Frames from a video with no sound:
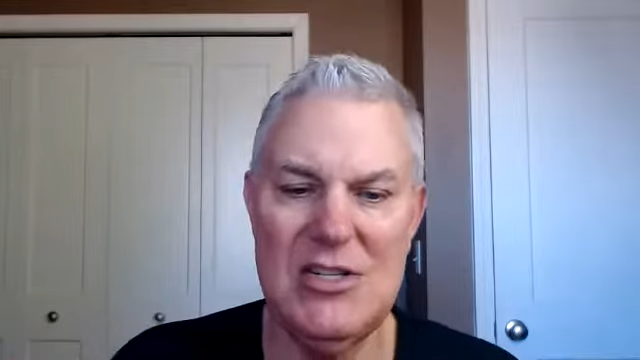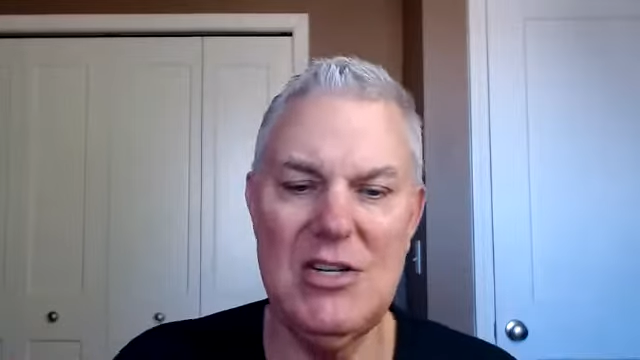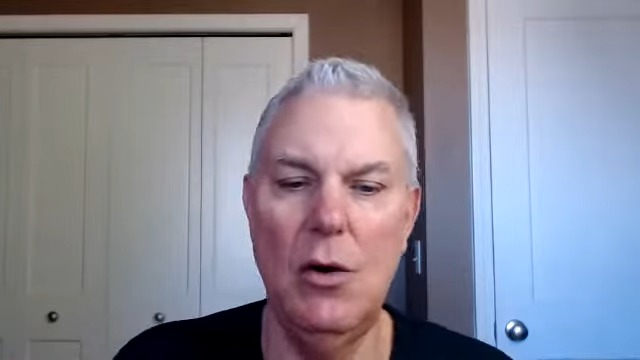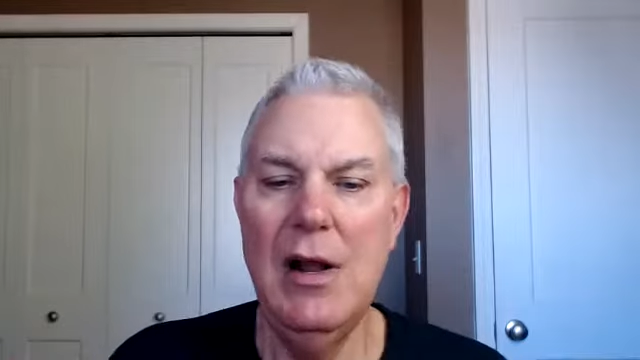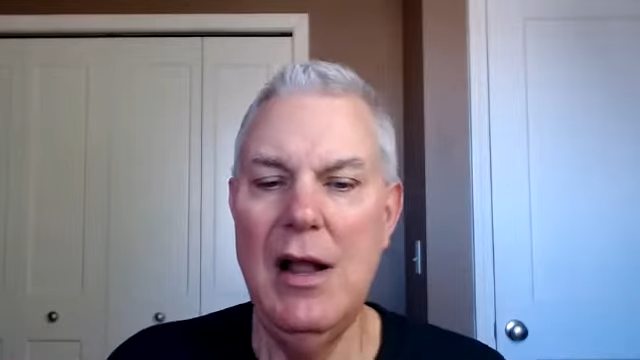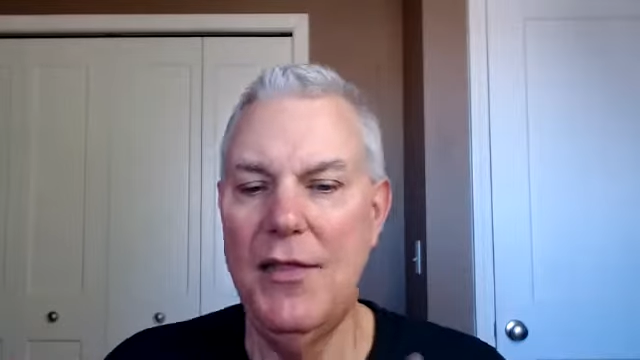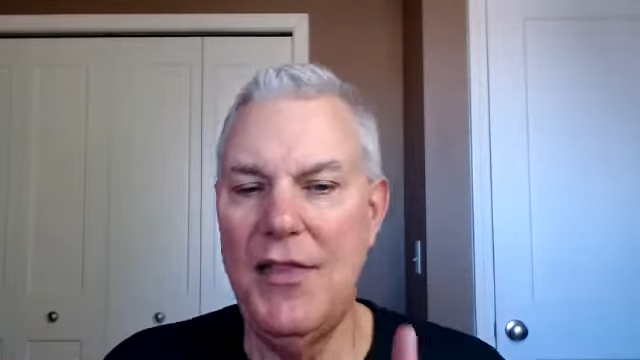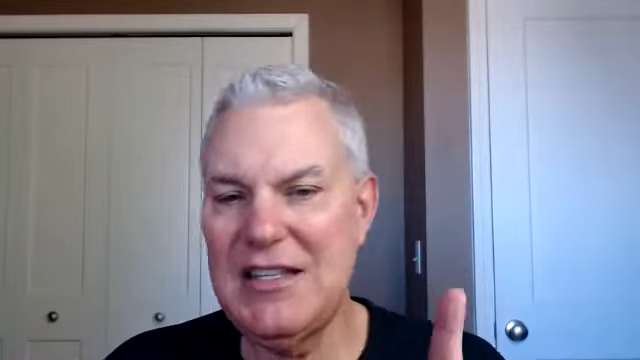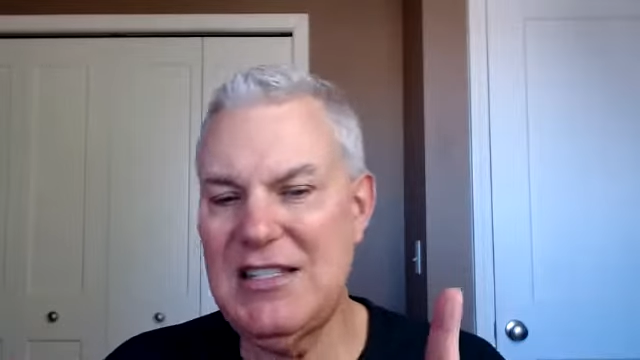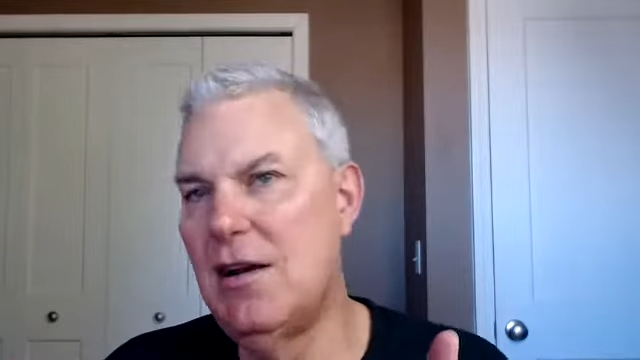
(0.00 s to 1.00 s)
So
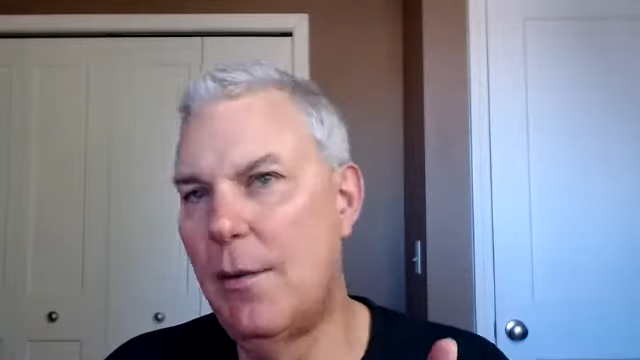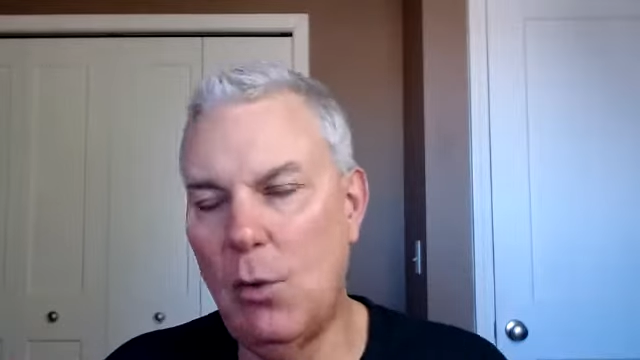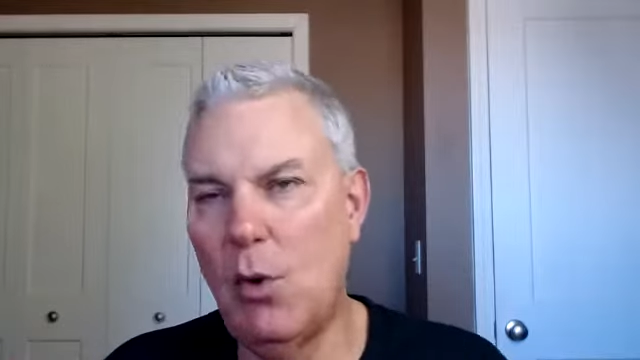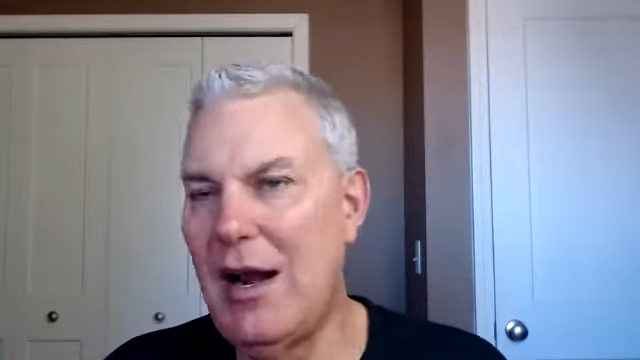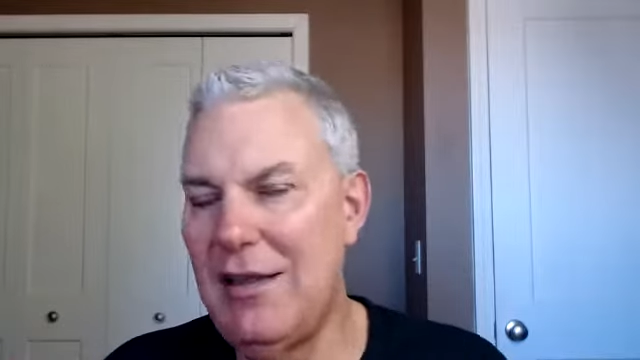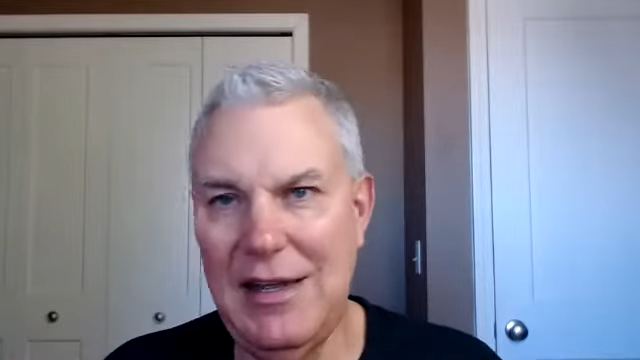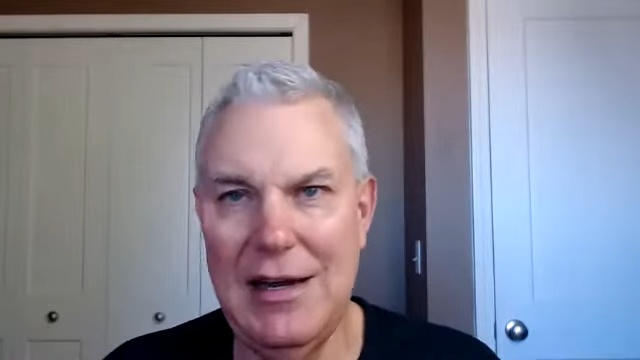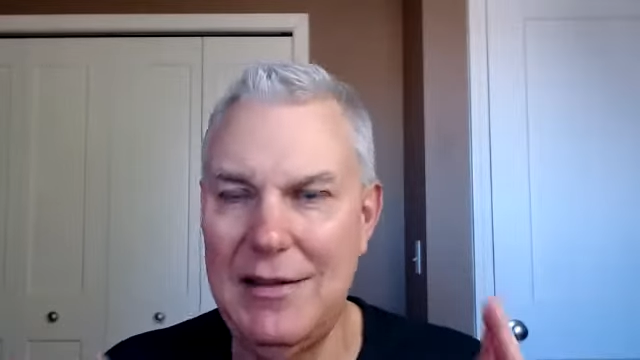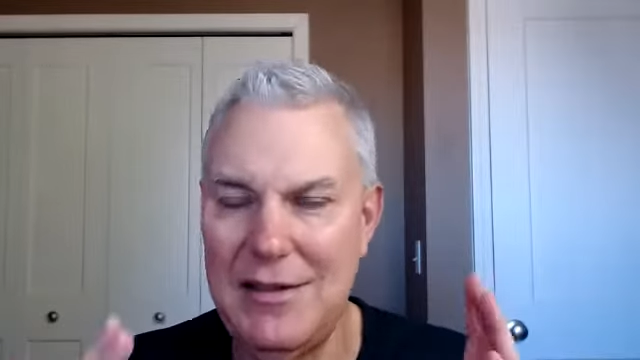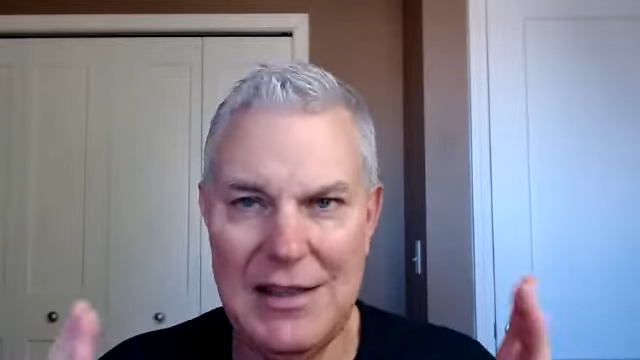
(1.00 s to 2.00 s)
that's number one. I
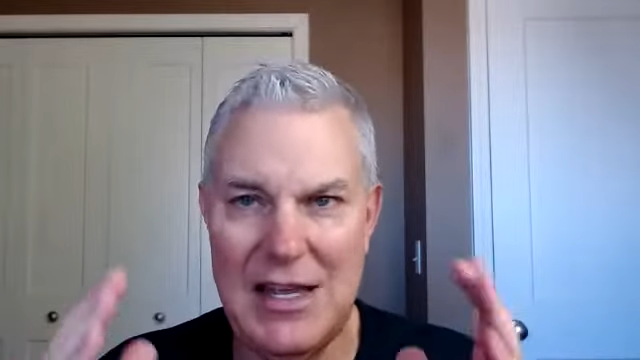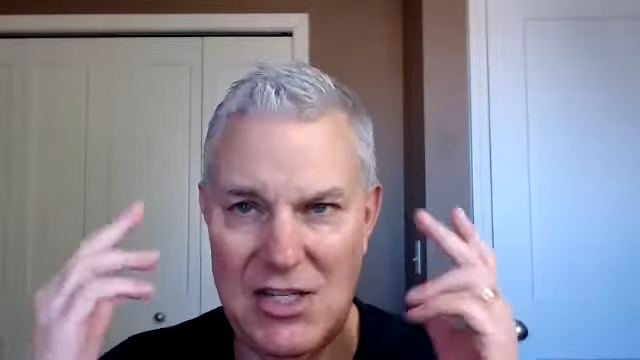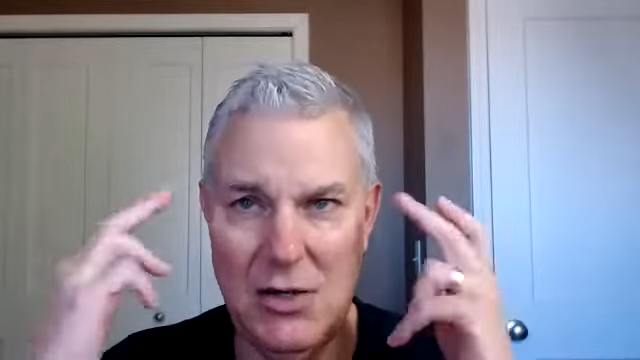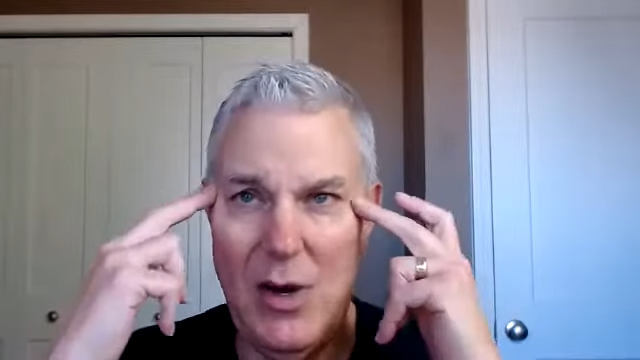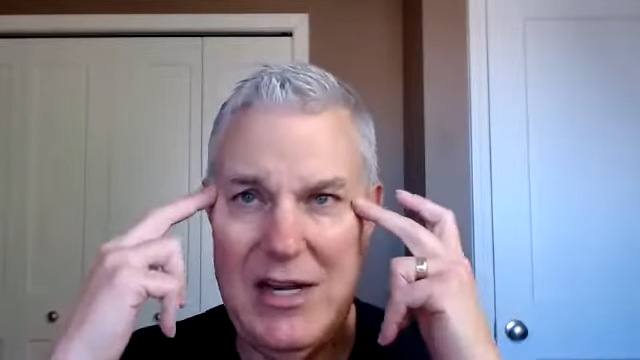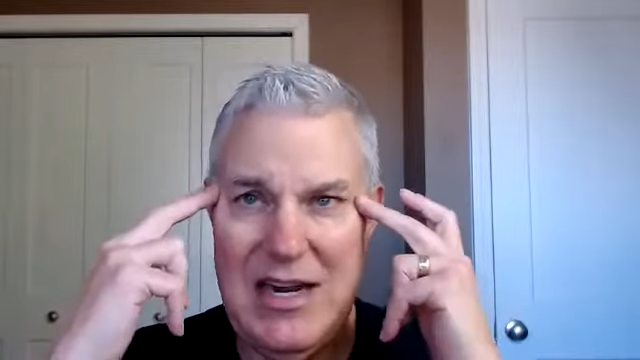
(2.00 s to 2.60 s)
think that's great